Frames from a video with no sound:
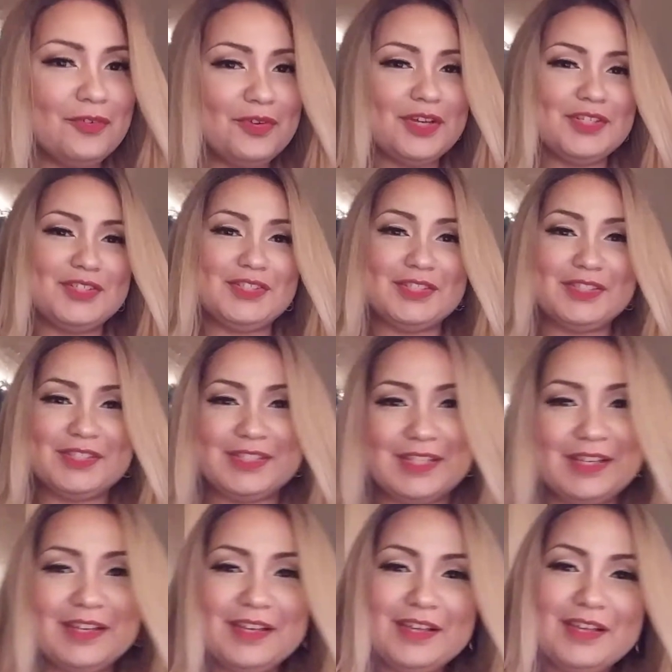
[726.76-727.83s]
which is
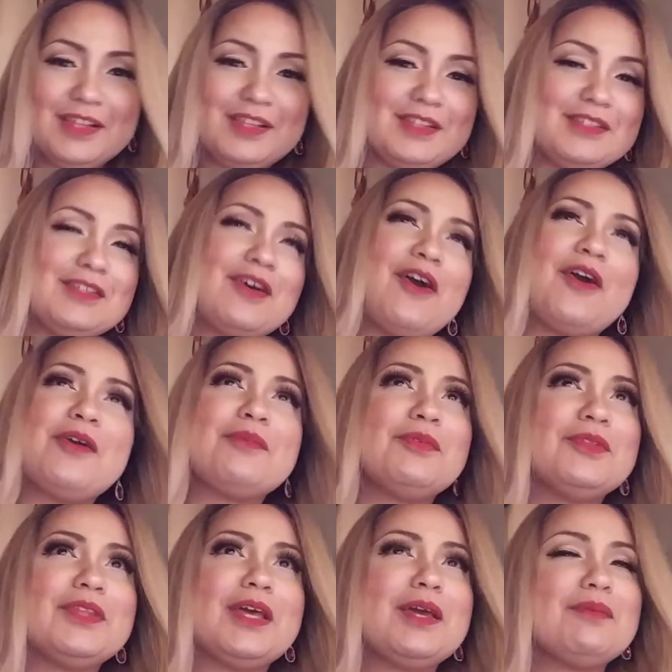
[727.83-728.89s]
this
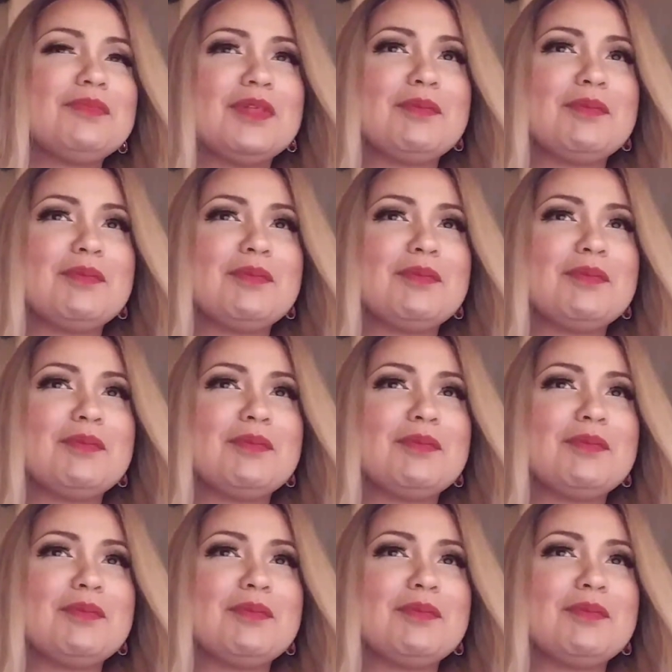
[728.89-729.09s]
horrible name